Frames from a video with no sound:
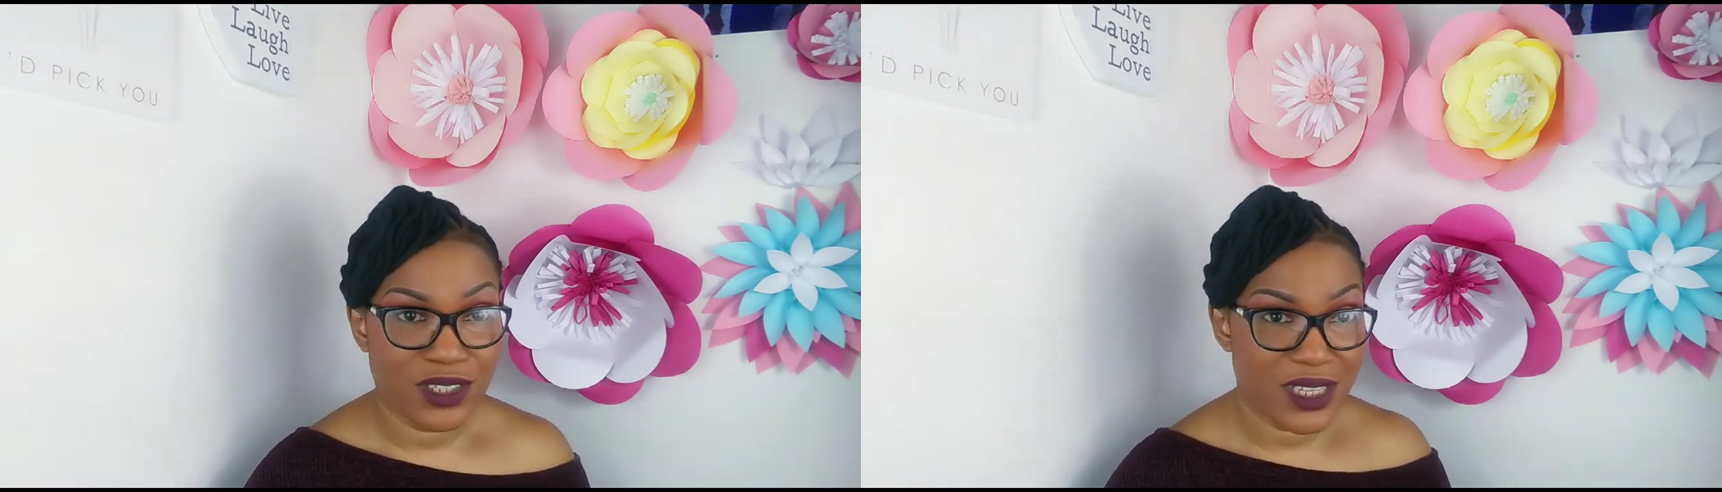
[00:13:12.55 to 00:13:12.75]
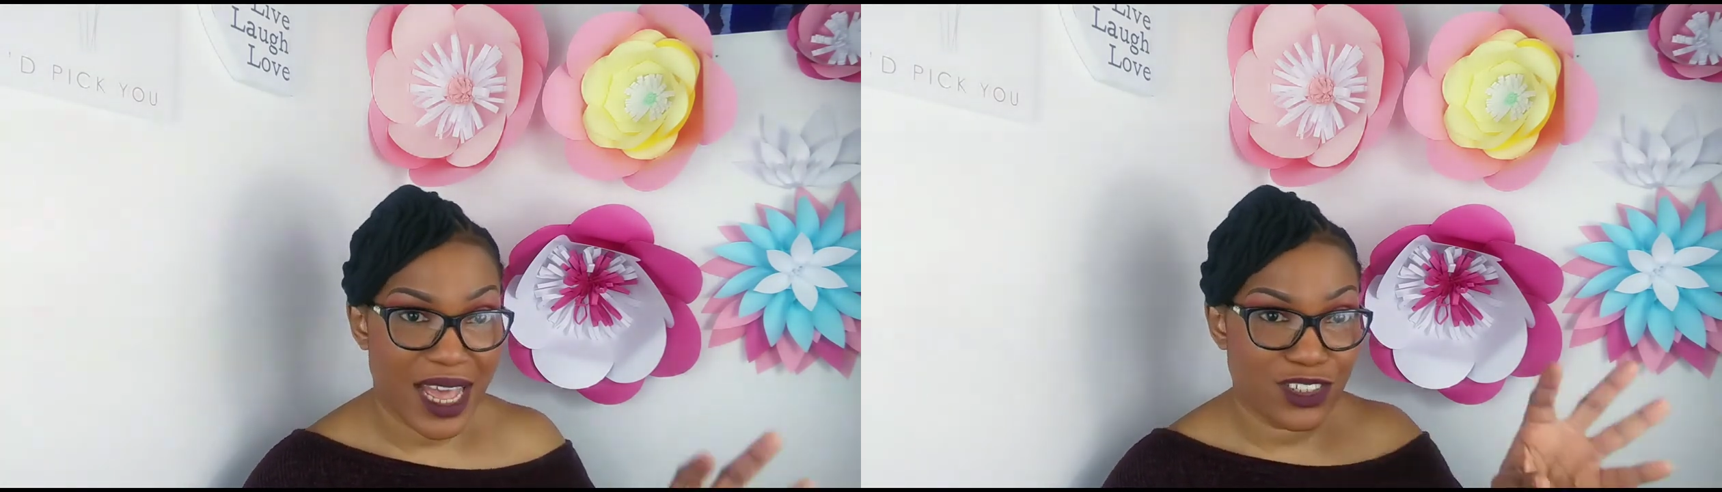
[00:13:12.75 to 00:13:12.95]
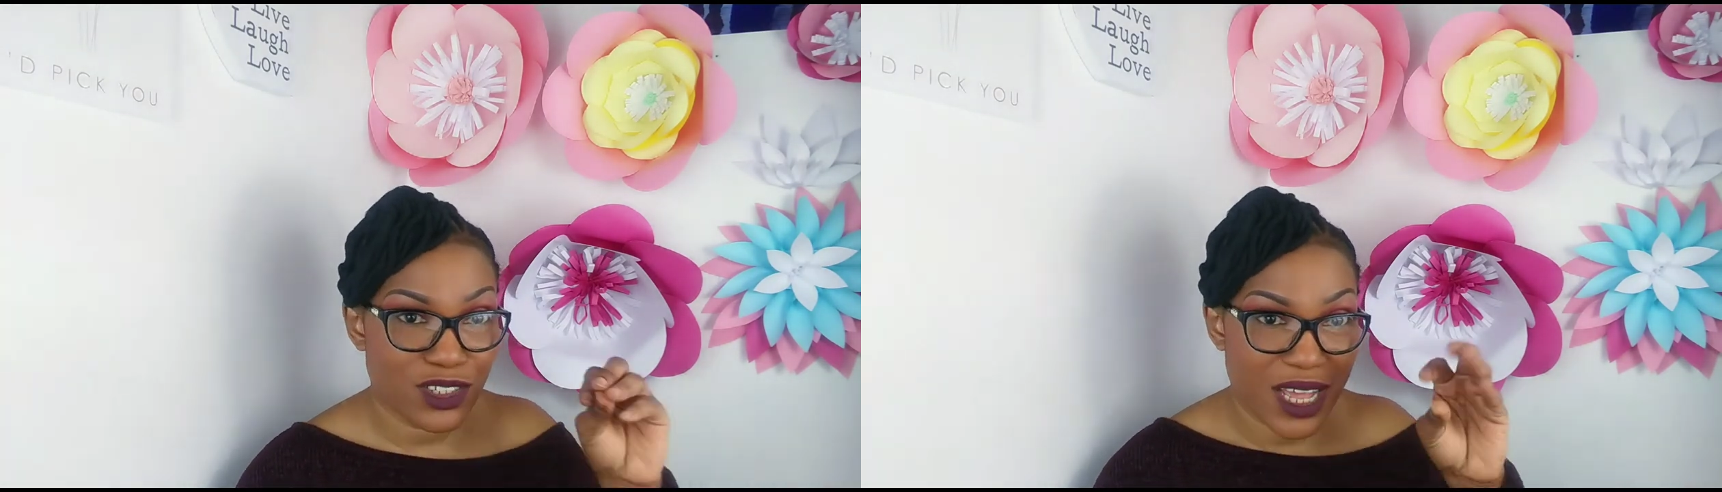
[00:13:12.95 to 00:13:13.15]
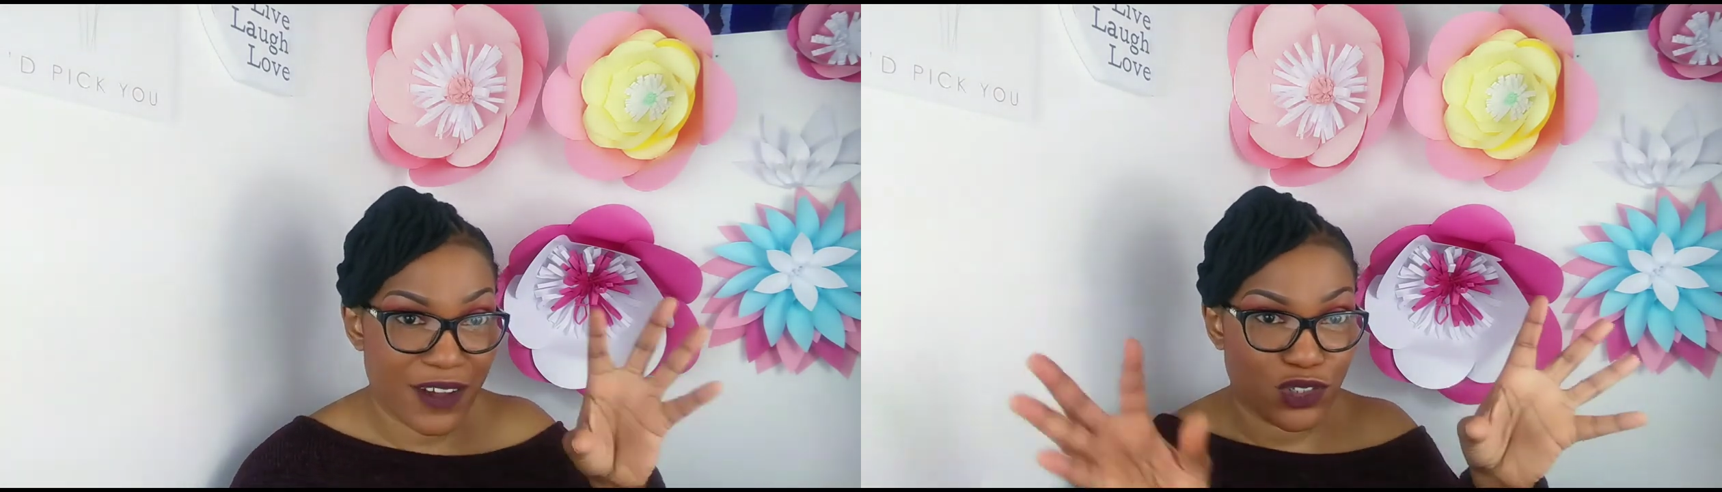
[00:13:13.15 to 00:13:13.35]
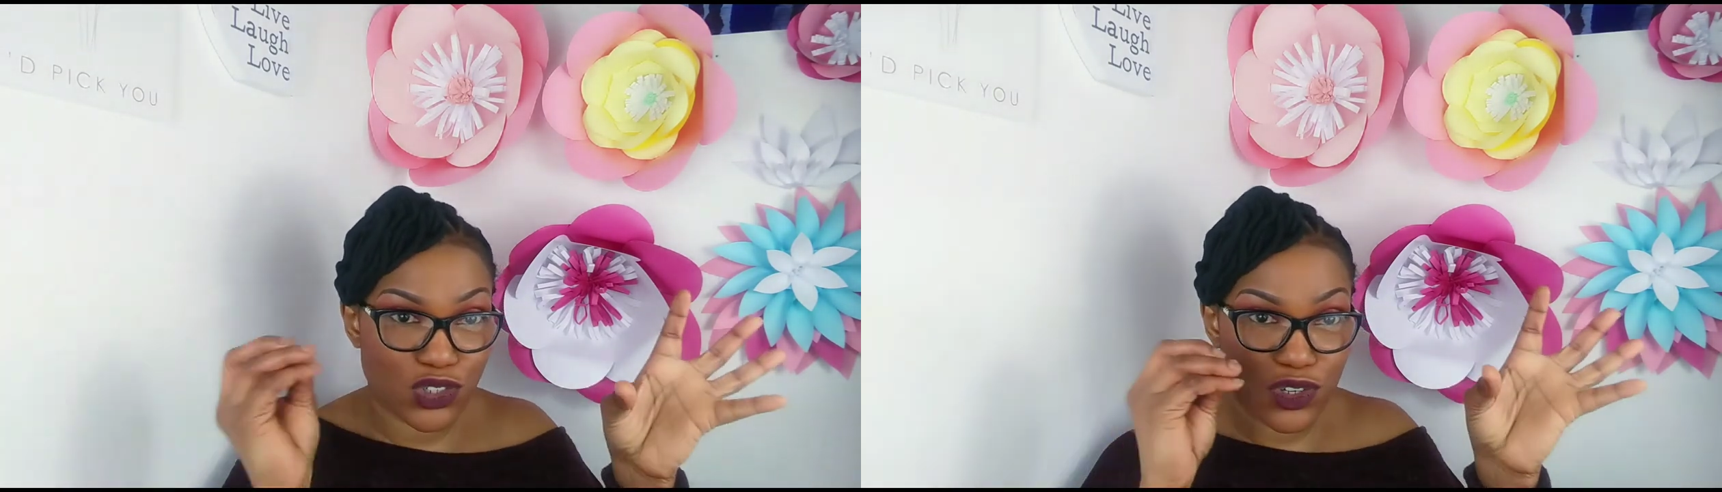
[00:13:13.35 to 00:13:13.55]
you see, I
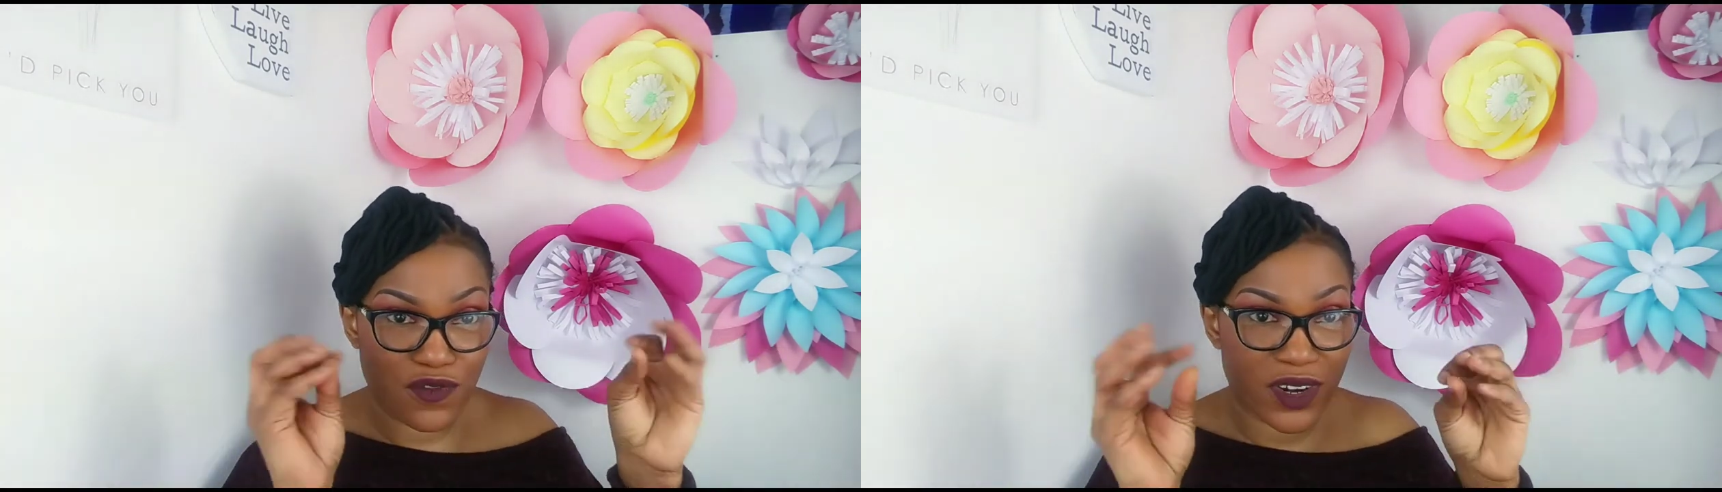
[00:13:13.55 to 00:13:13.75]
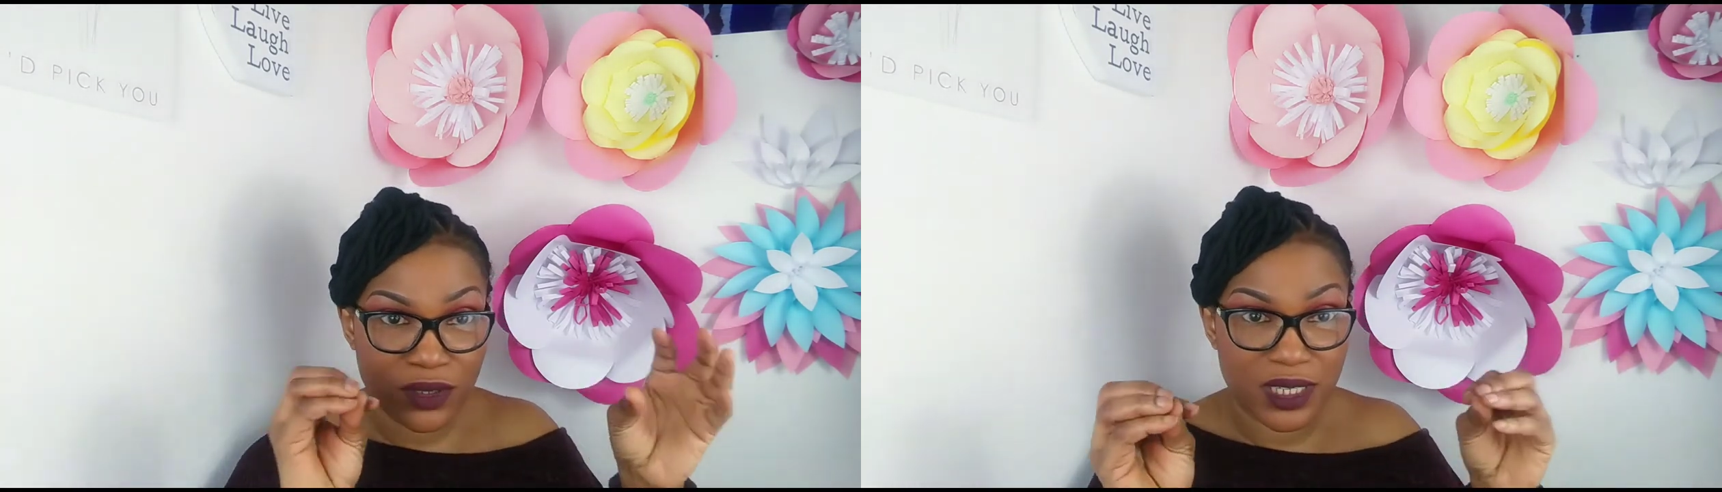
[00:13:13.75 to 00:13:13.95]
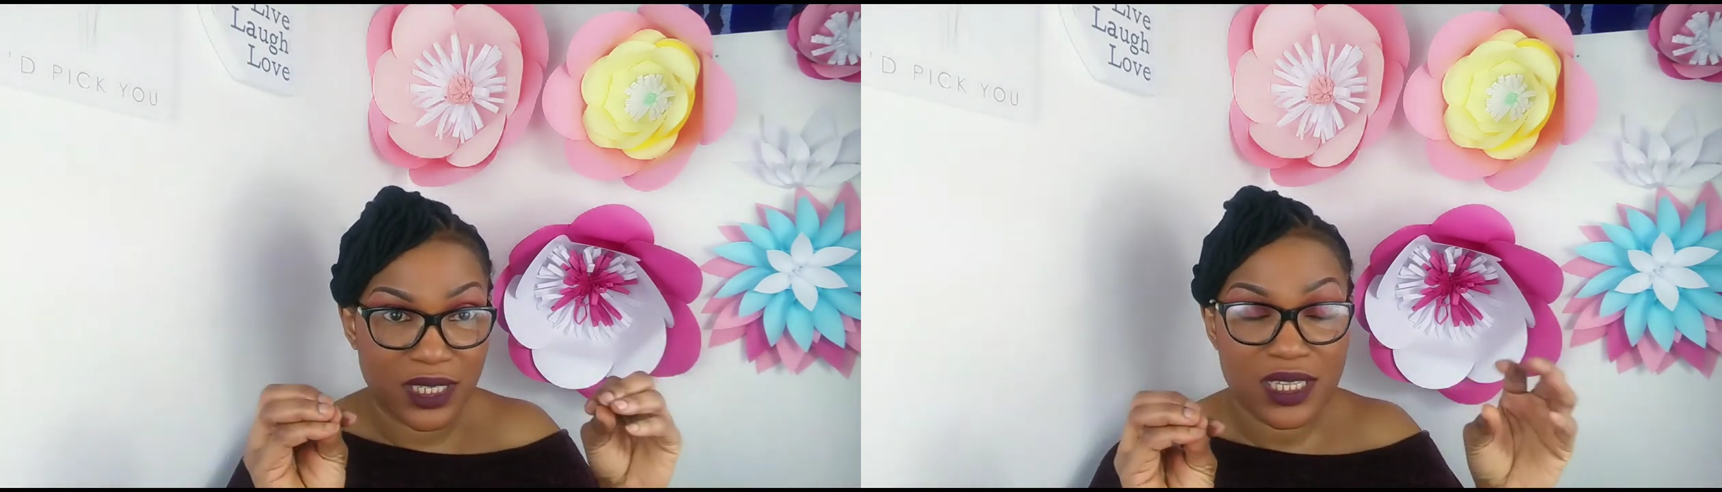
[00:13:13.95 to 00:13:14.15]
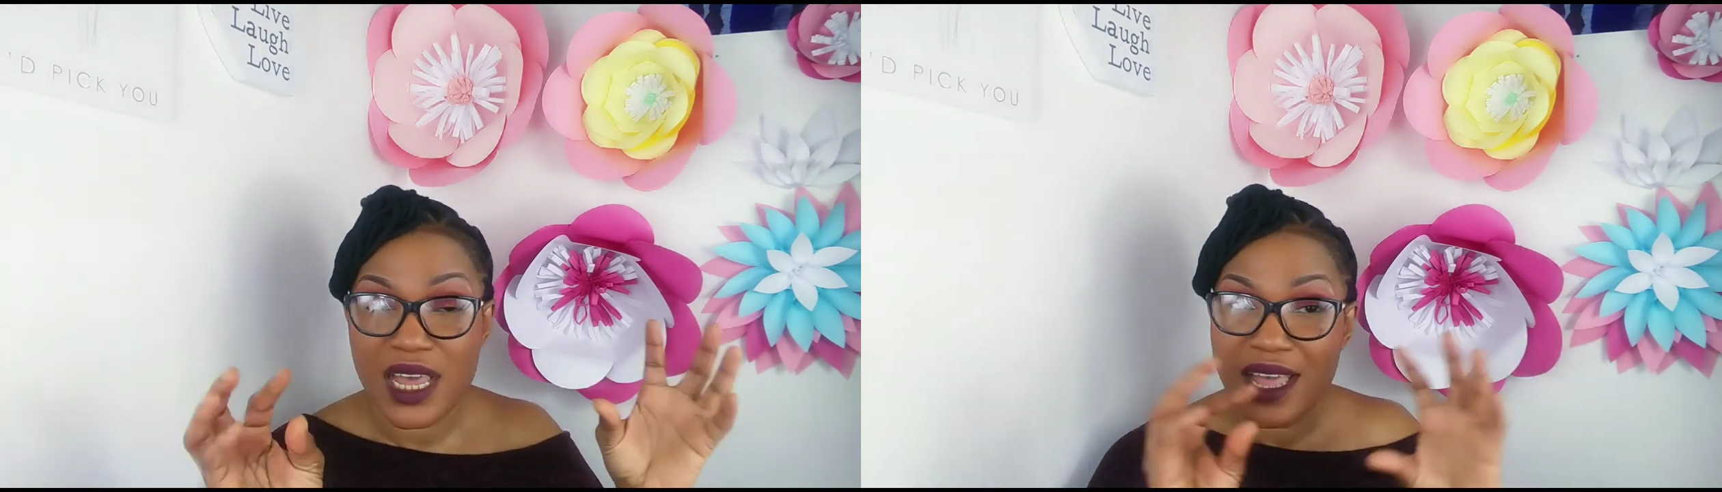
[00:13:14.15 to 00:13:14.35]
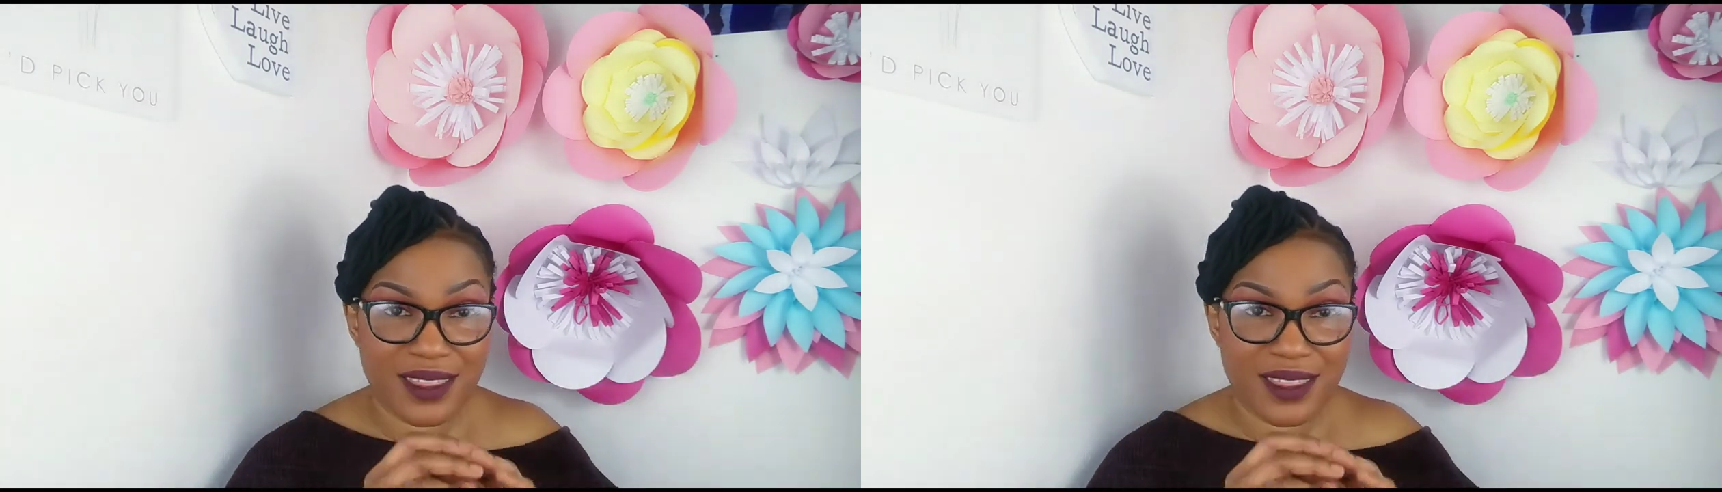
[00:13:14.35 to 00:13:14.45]
just have to shove around it.